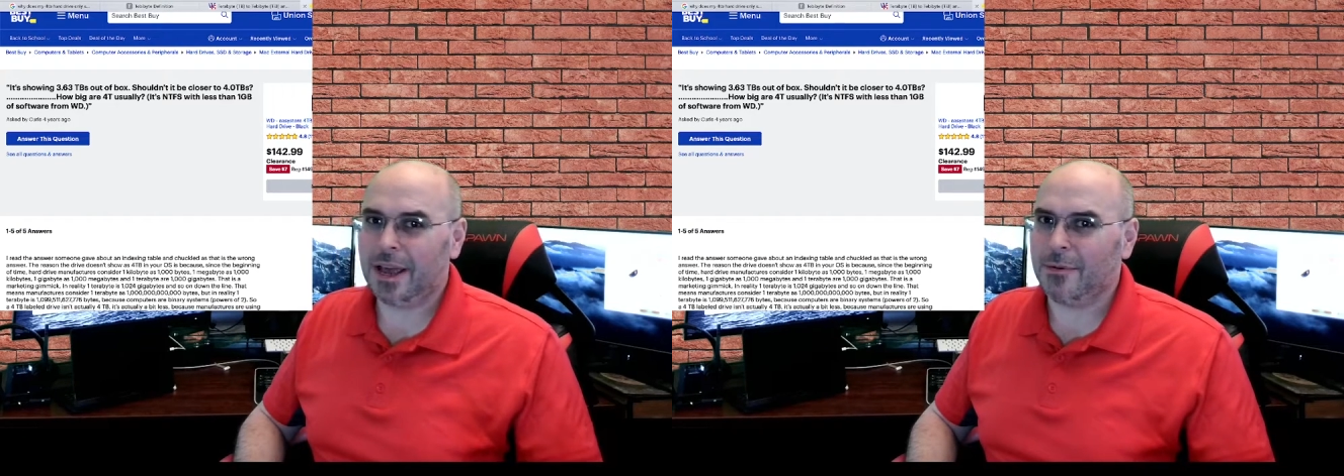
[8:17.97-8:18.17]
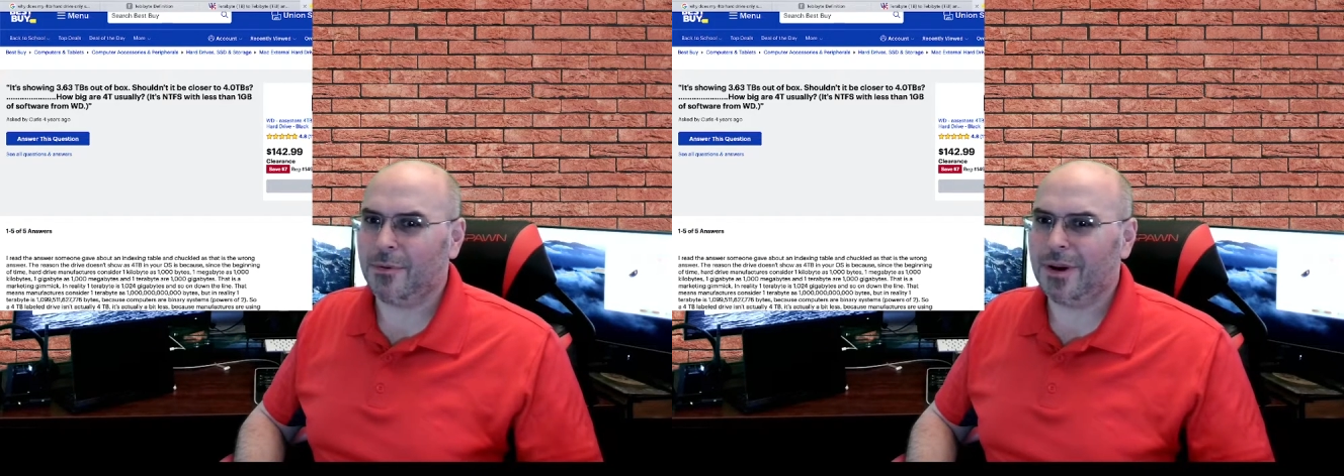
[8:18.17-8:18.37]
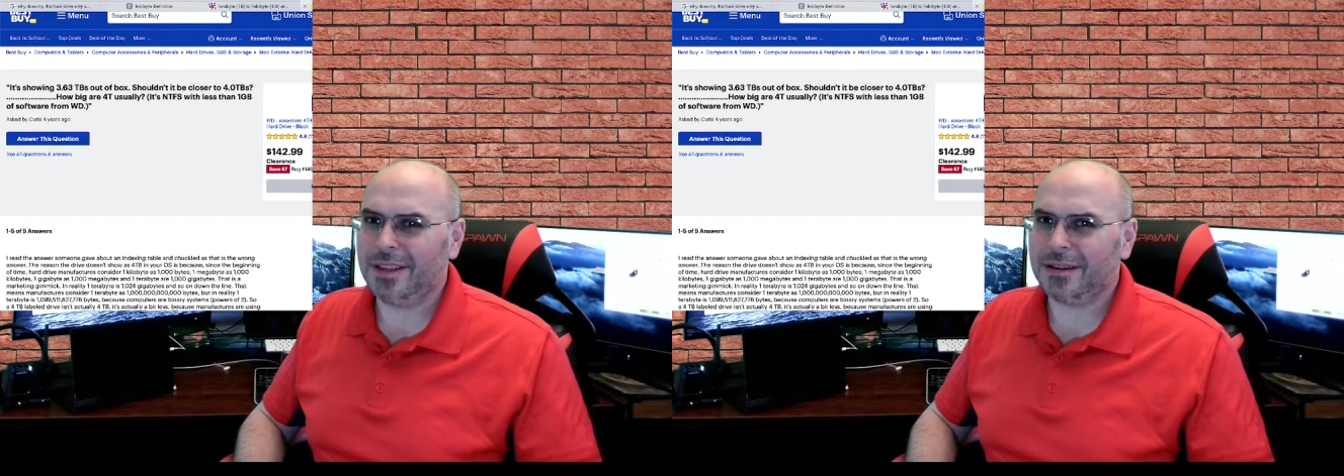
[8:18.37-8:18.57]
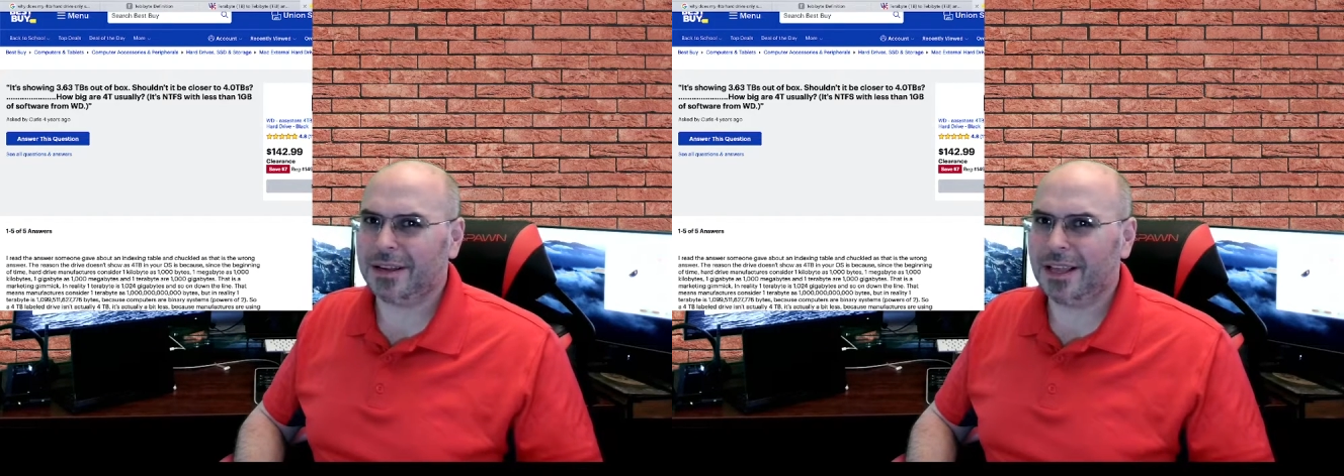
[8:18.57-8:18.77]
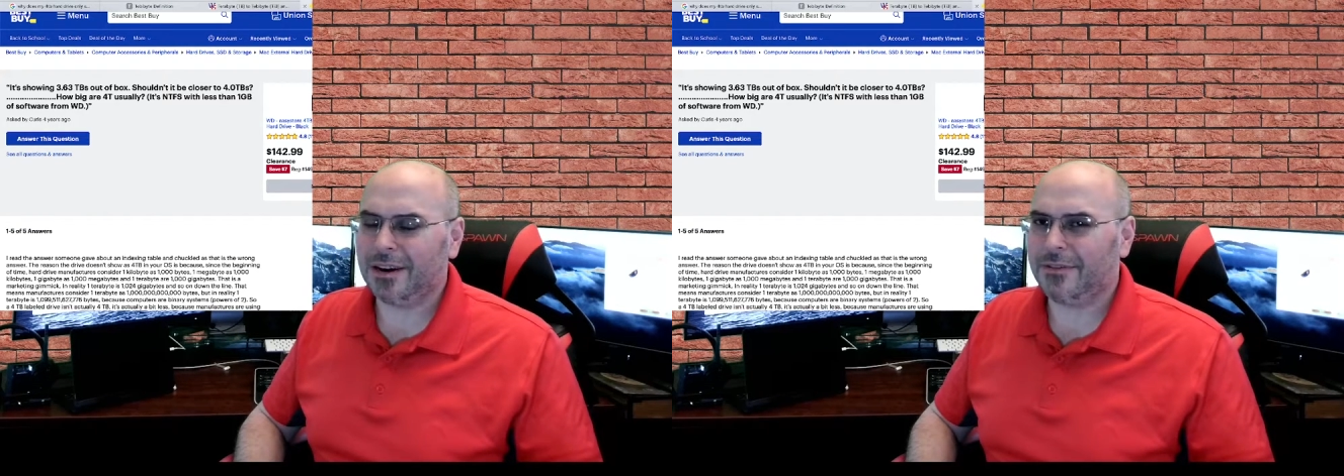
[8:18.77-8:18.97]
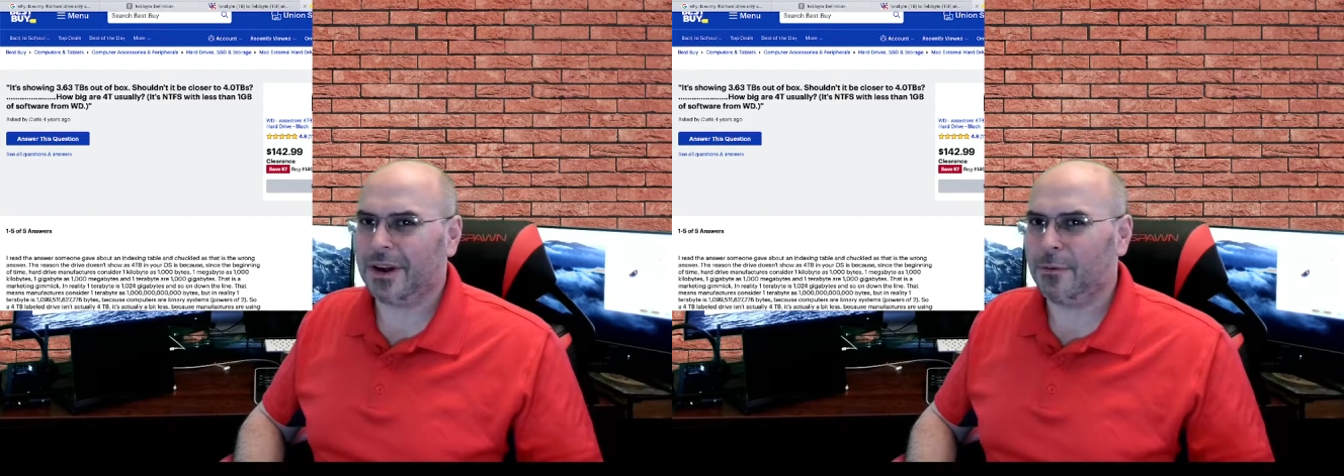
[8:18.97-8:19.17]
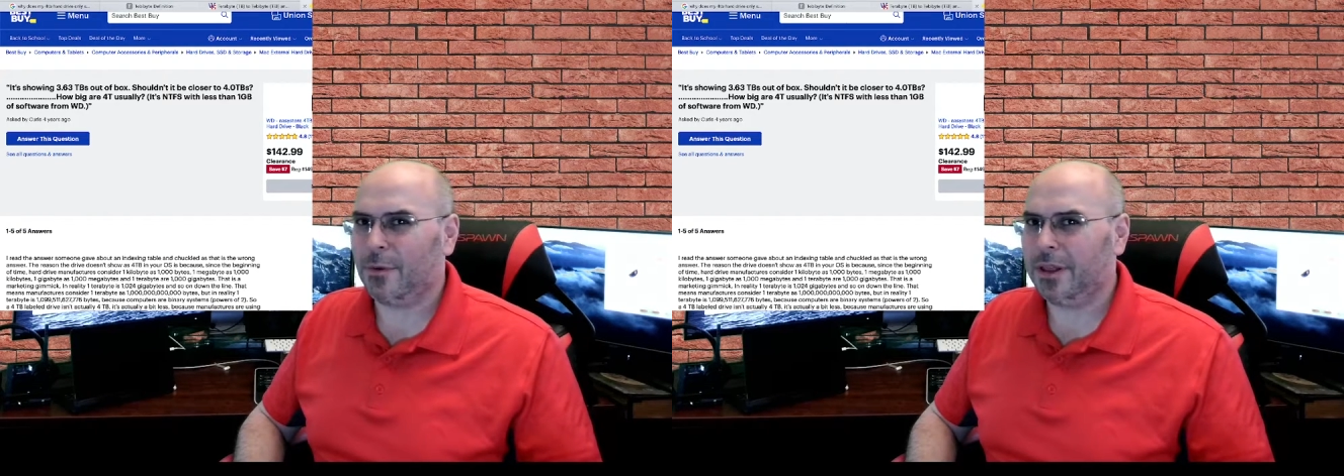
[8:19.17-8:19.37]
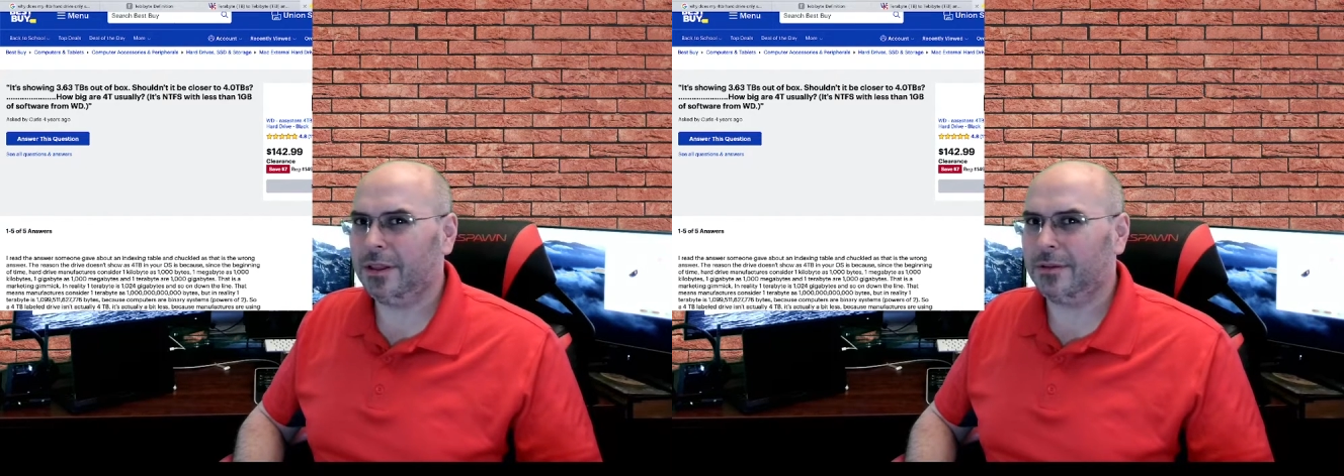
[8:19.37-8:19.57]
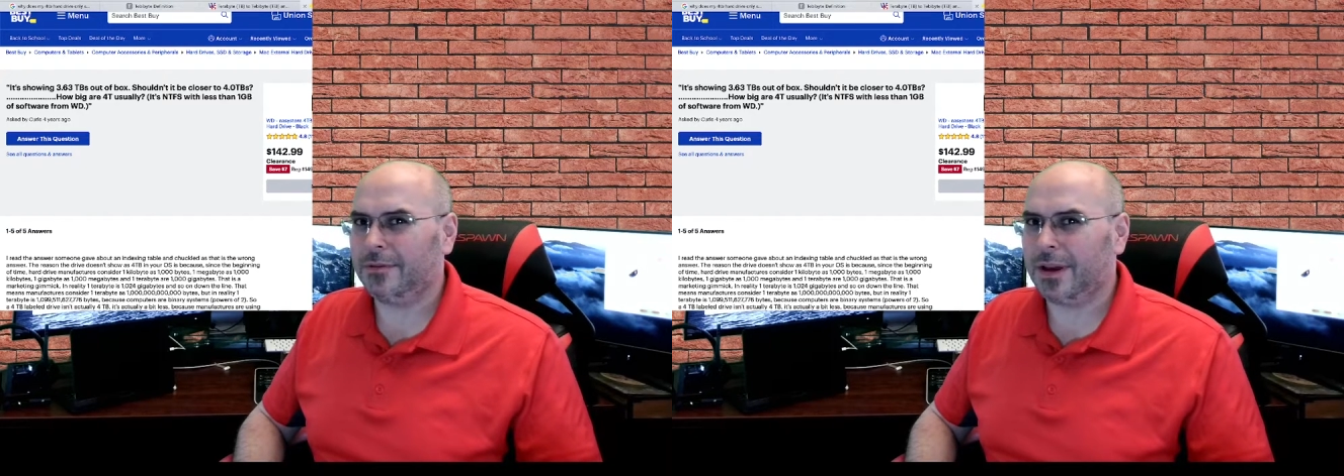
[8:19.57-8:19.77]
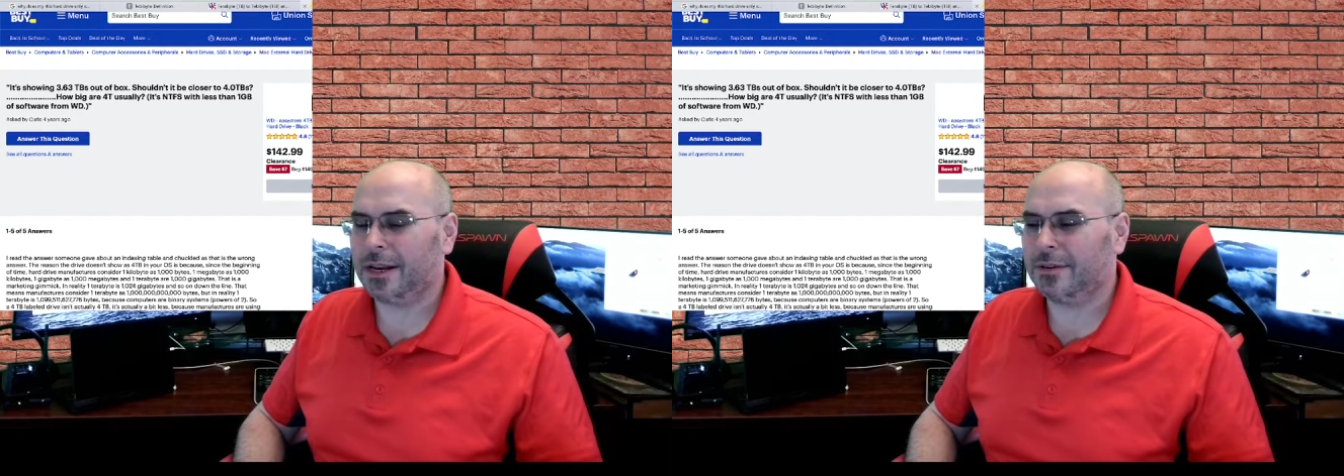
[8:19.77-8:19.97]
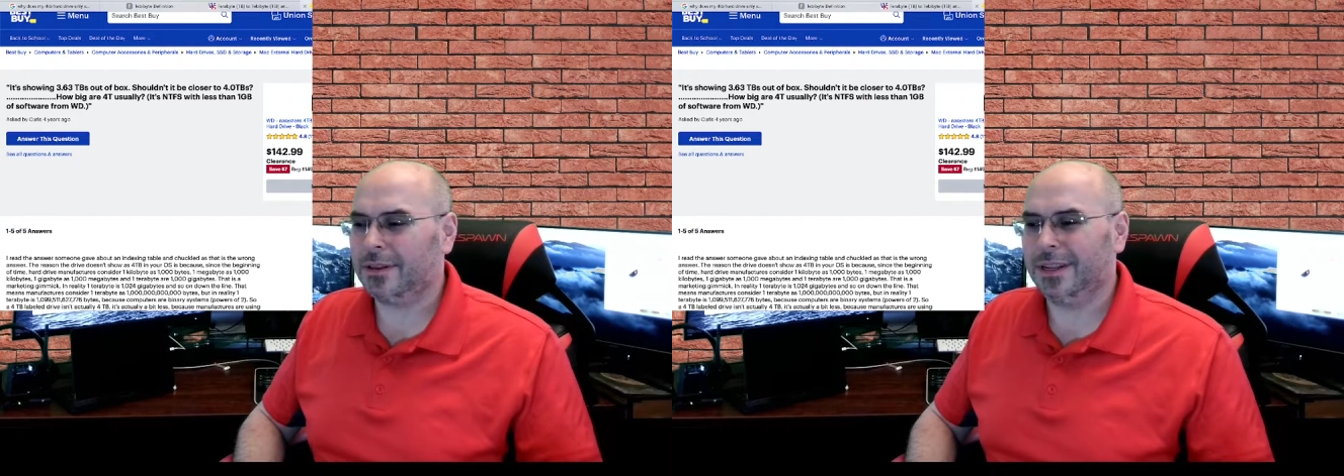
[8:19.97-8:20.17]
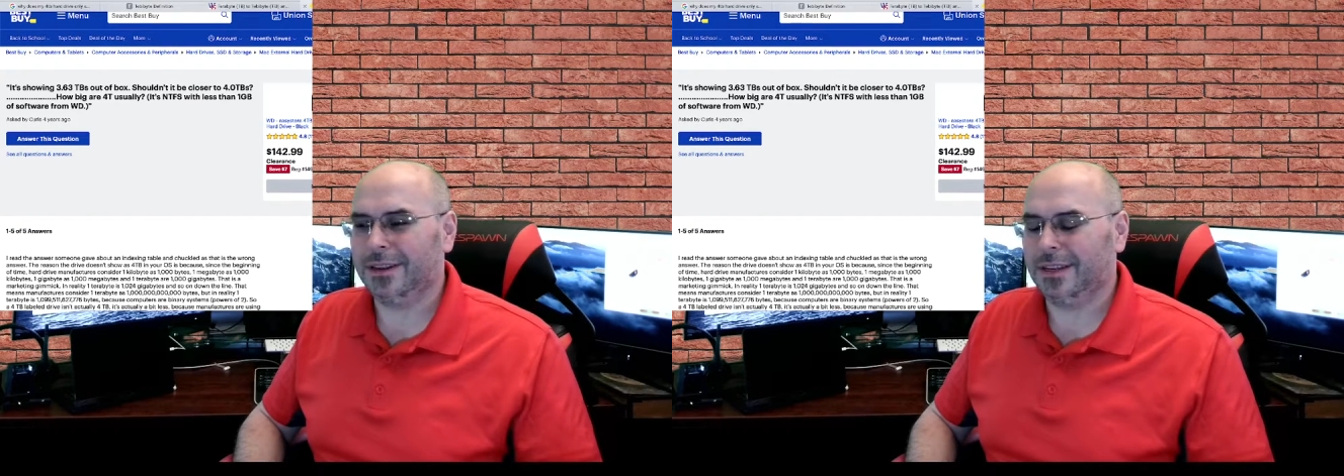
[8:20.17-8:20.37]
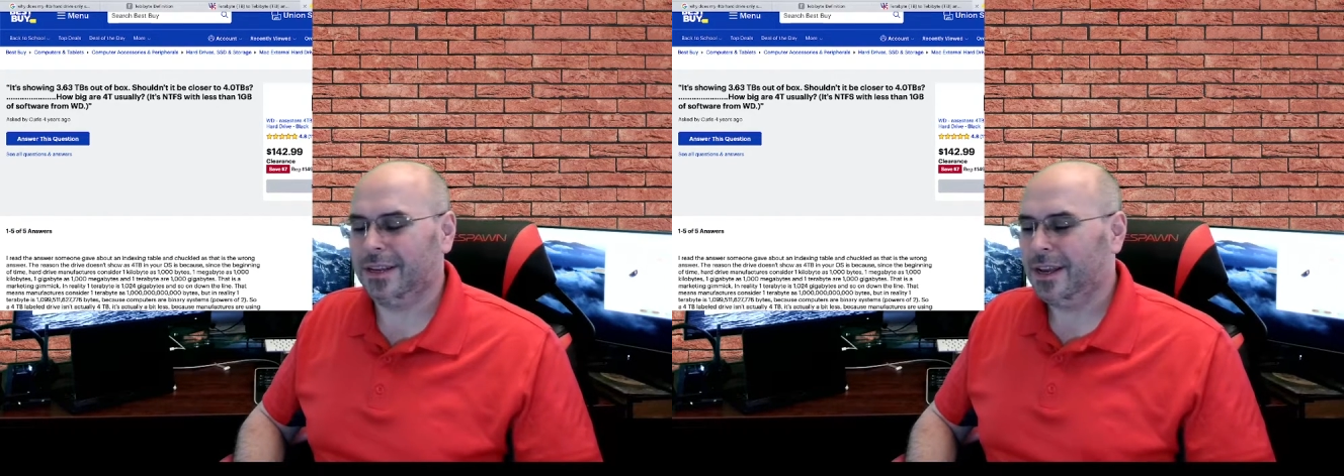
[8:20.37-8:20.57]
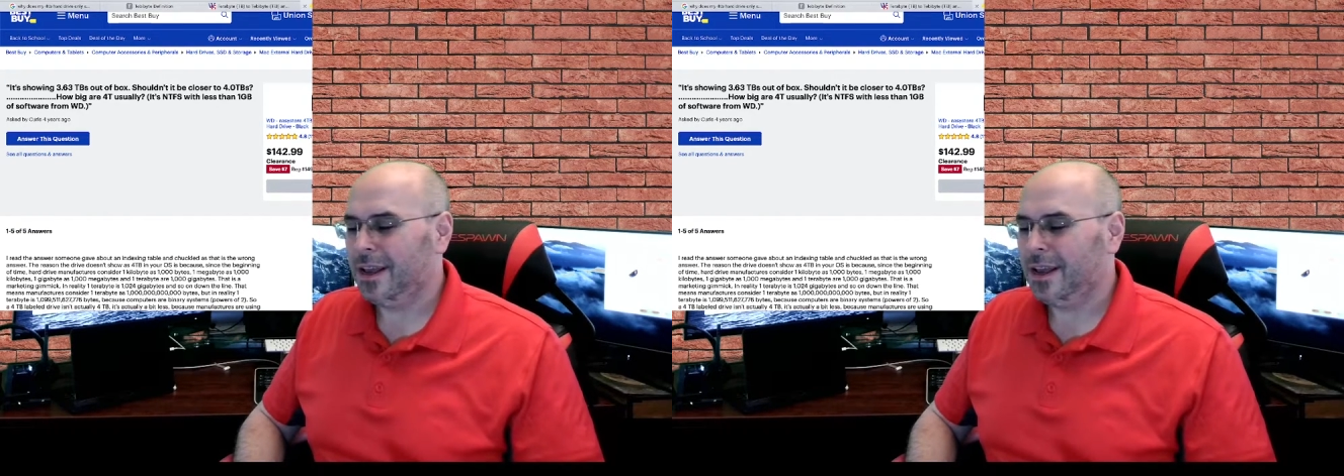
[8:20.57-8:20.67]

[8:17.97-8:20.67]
wanted to clarify one little factor on there, that